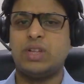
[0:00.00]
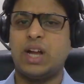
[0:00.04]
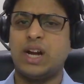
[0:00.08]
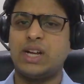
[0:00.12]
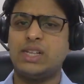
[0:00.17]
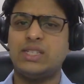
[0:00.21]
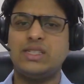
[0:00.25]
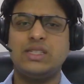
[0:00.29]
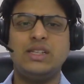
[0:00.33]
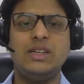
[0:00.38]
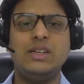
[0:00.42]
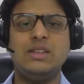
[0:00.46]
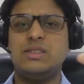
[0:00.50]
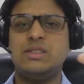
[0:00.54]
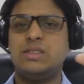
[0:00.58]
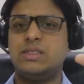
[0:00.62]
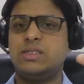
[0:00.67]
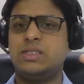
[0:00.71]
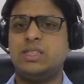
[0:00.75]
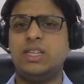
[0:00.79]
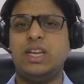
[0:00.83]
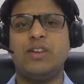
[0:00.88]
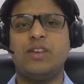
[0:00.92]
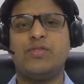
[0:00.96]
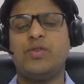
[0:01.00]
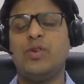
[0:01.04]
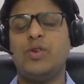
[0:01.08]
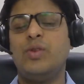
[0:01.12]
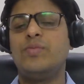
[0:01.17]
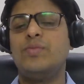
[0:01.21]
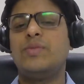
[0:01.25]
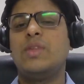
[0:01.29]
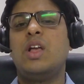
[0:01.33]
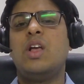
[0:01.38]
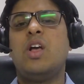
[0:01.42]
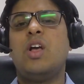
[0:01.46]
That is the CFO
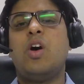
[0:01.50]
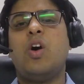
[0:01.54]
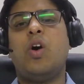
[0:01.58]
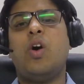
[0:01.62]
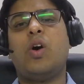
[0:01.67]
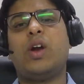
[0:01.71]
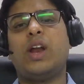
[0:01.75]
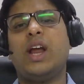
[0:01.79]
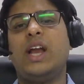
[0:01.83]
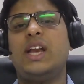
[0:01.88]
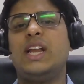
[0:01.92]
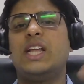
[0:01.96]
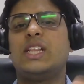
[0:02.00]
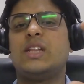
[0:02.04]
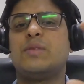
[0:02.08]
or any